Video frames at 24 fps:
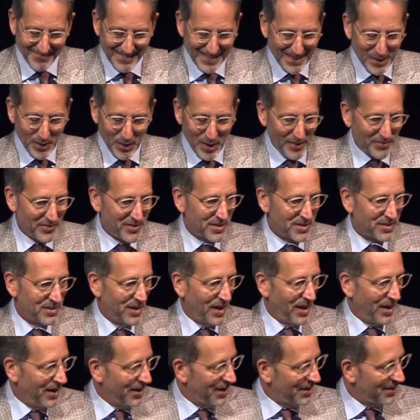I don't have to
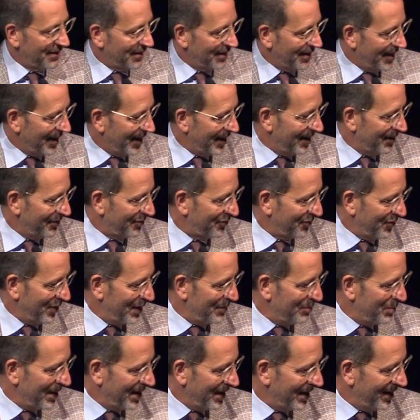say anything. I get a
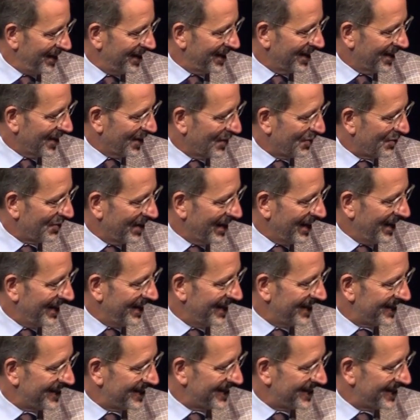freebie here, right?